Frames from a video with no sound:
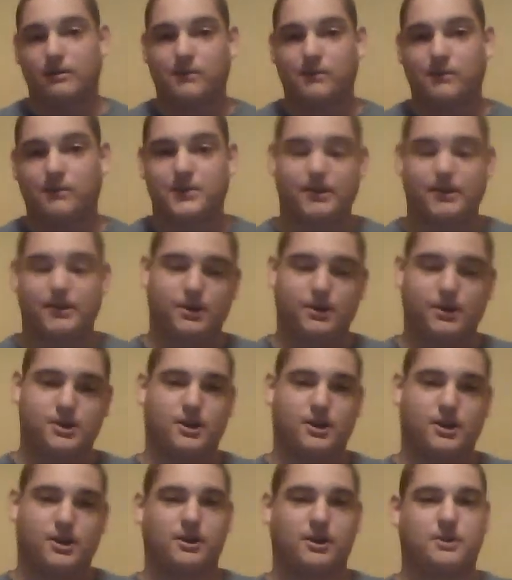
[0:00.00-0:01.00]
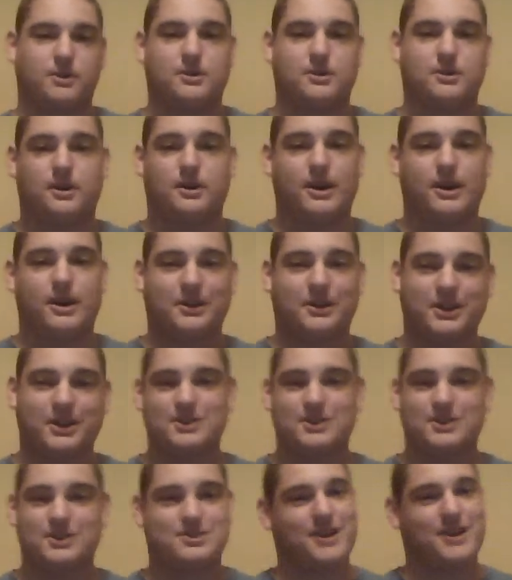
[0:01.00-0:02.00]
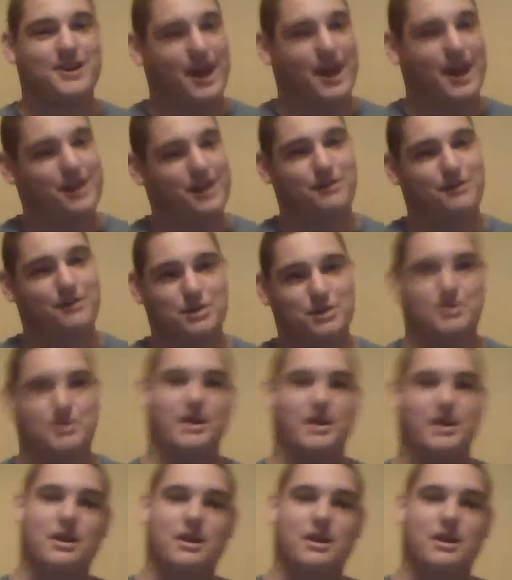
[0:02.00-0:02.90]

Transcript: $700 guitar, I don't think he's just going to hand it over to me.